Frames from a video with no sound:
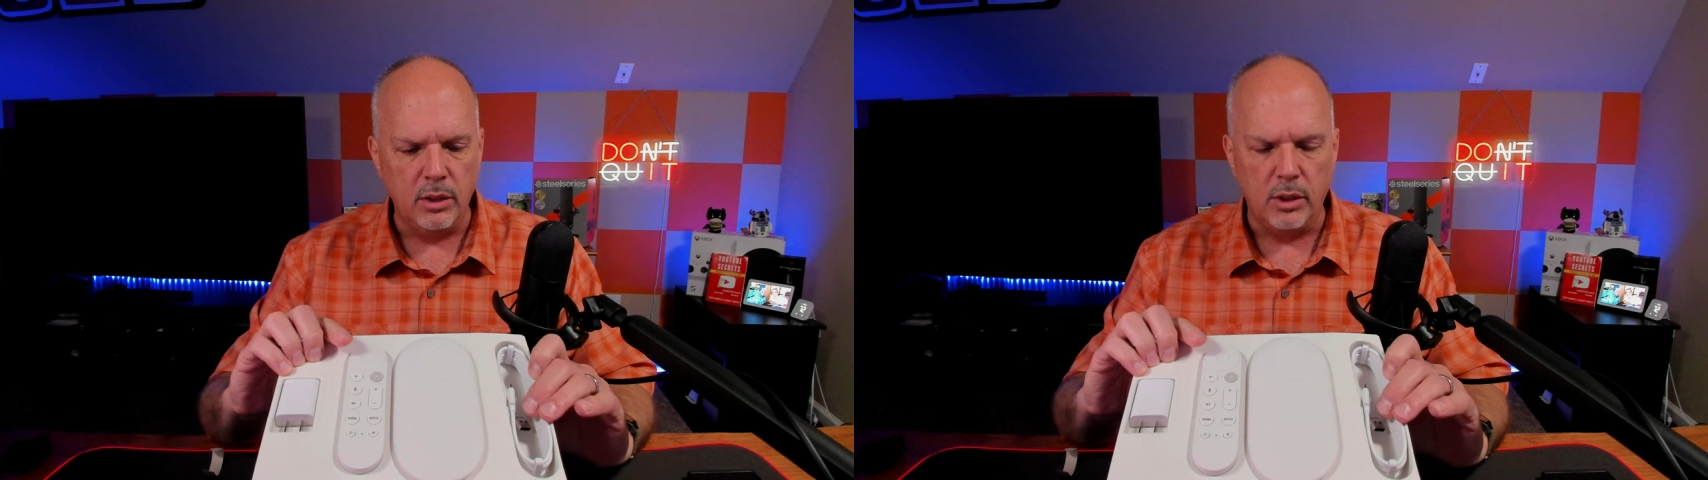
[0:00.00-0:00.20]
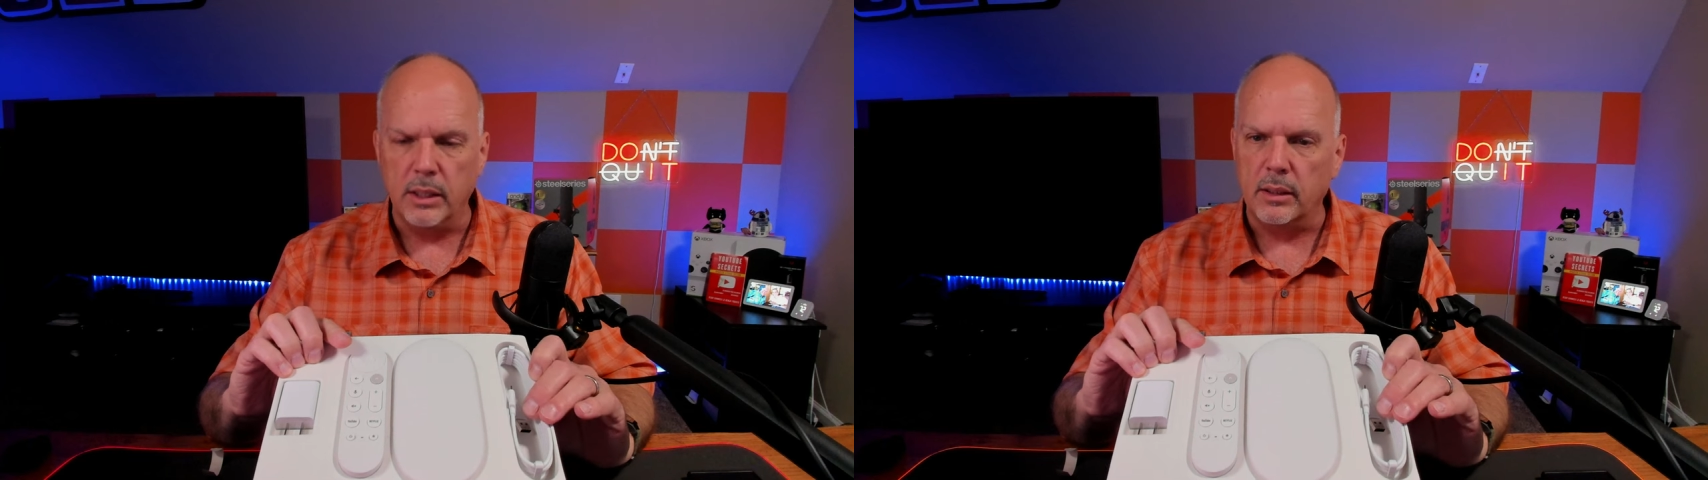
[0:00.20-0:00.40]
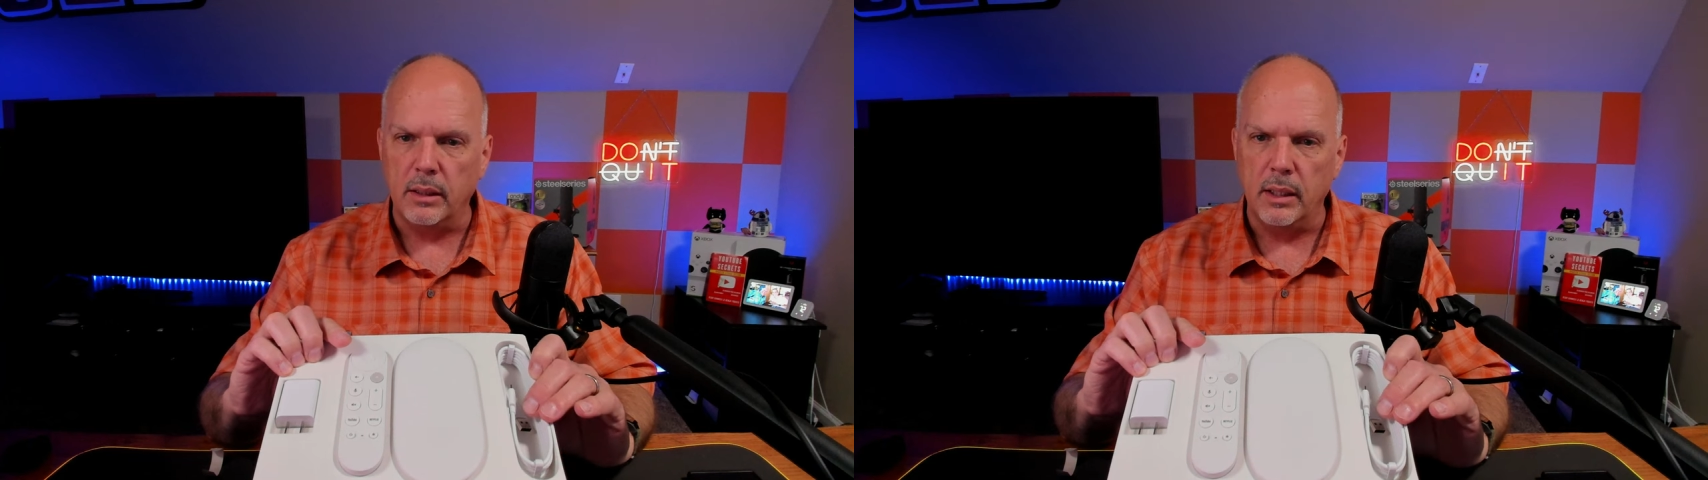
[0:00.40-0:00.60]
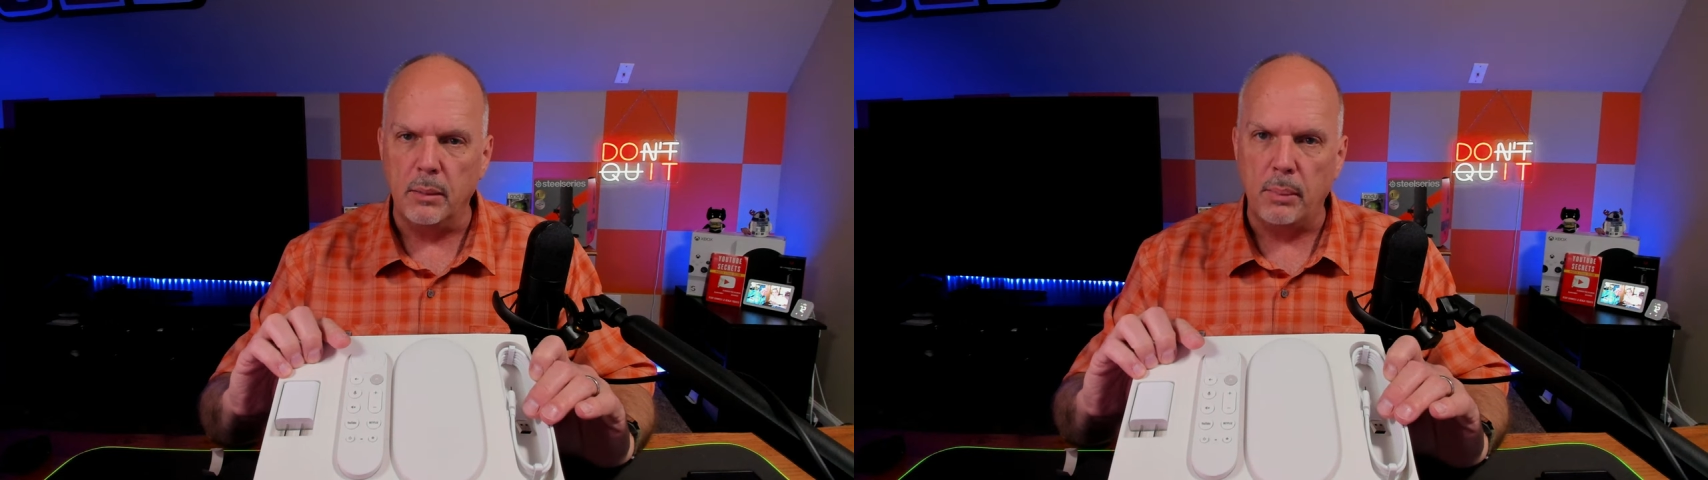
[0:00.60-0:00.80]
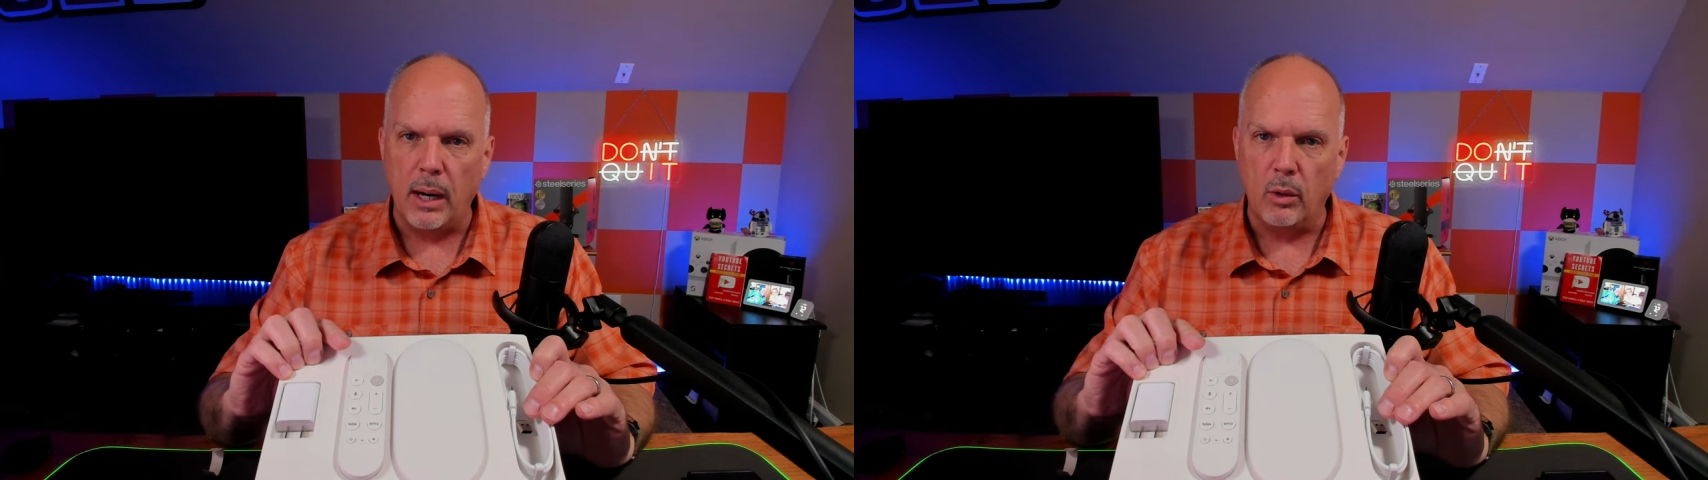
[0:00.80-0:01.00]
you get
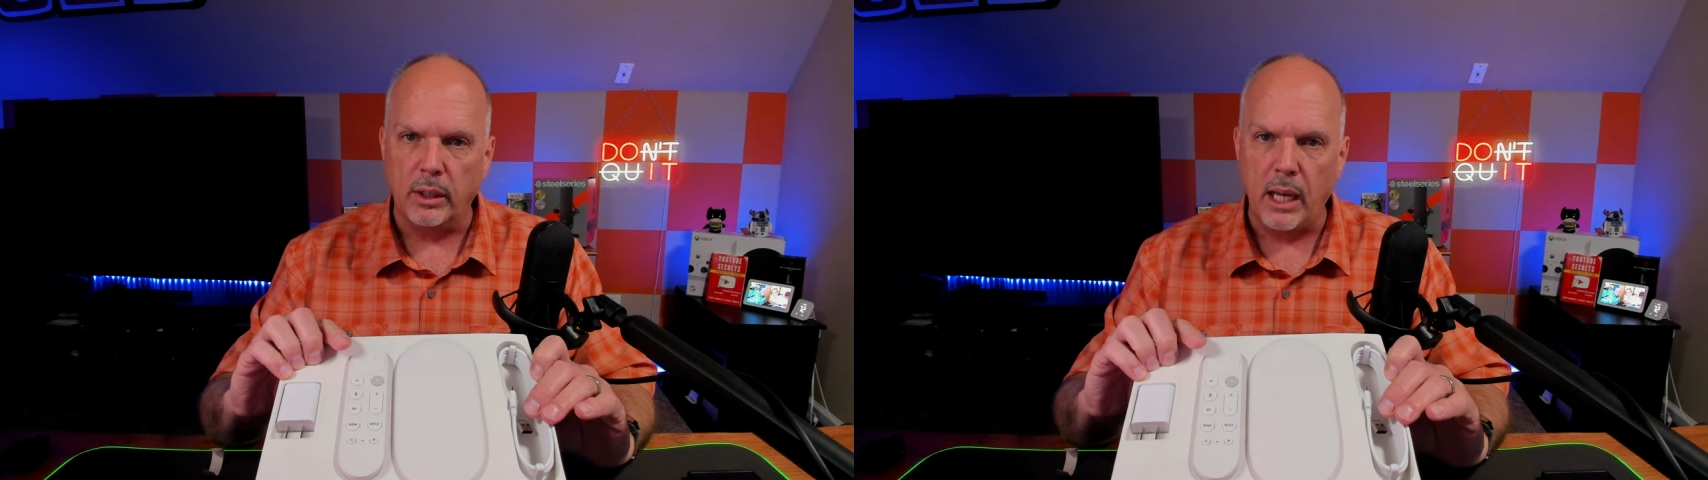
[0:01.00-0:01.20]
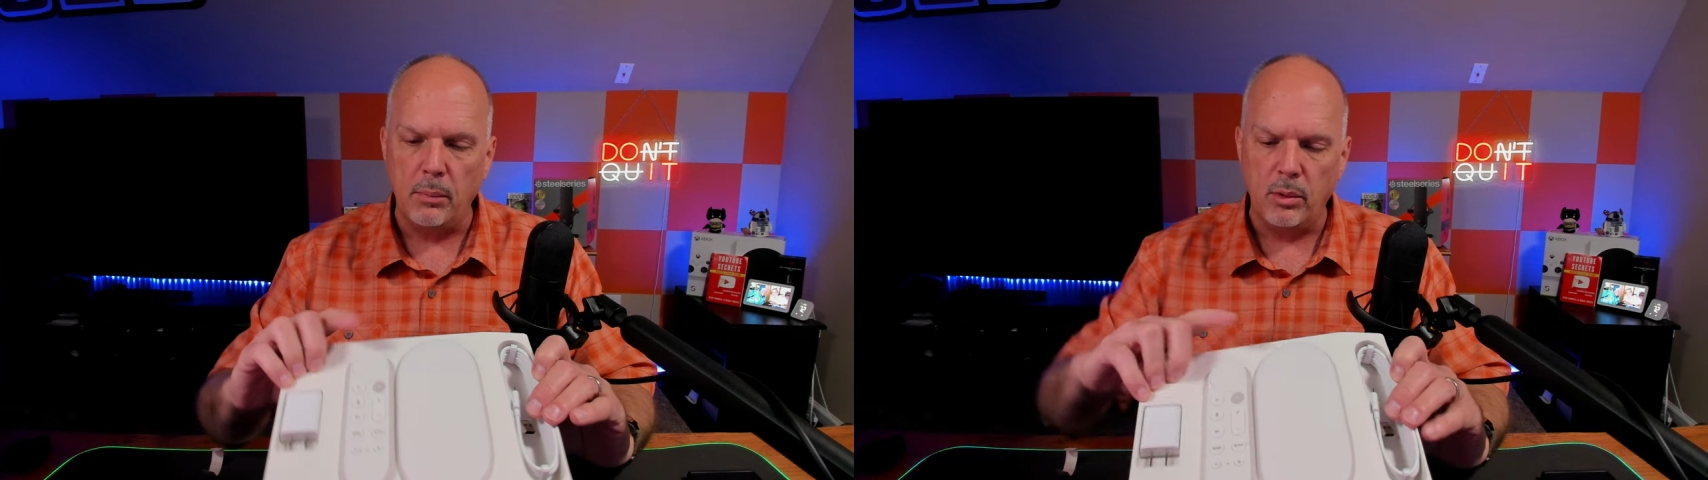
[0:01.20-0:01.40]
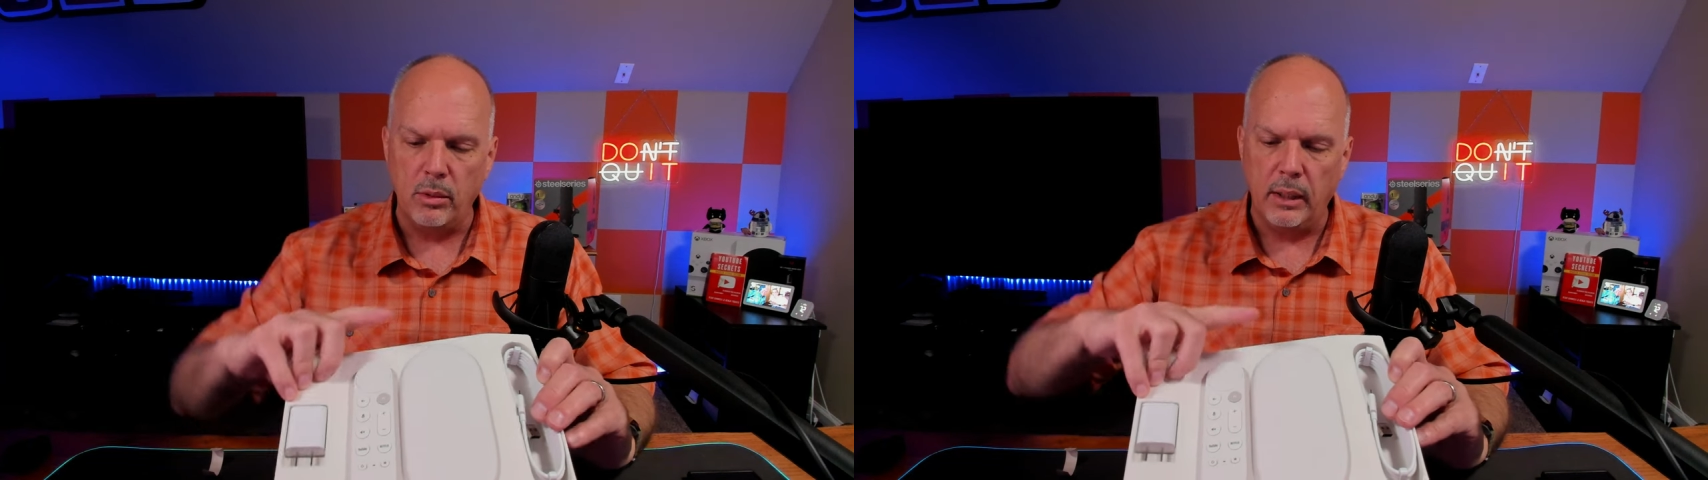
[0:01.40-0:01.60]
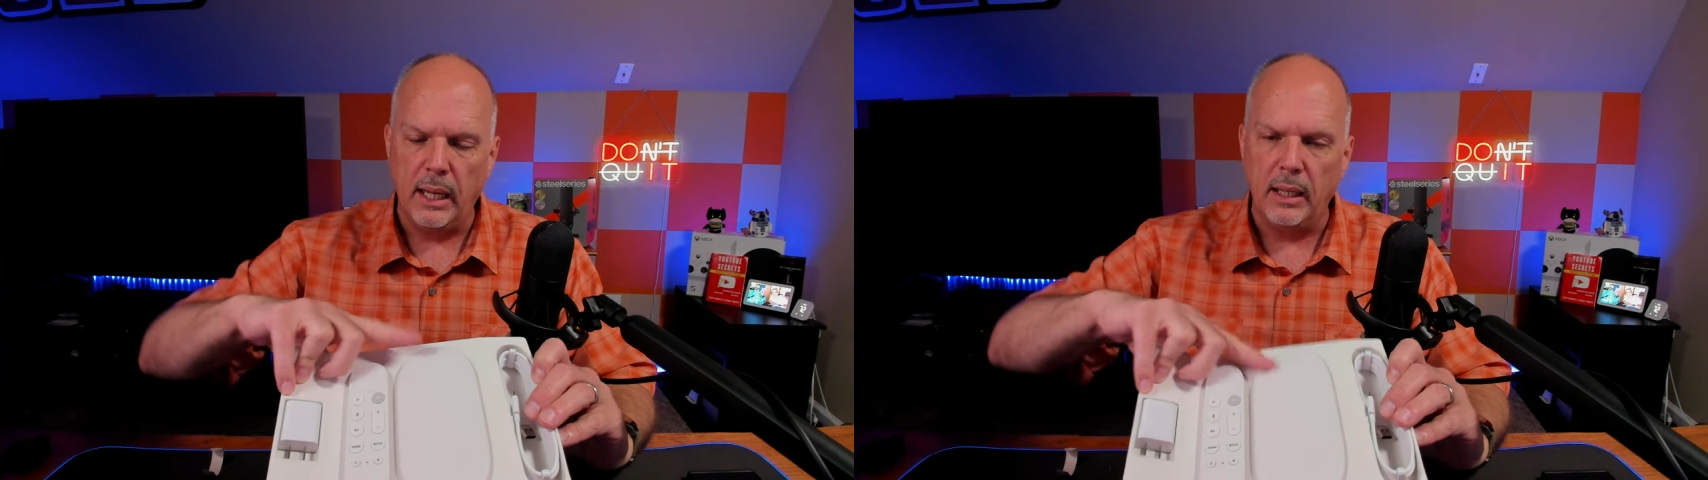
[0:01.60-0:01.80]
the power cable,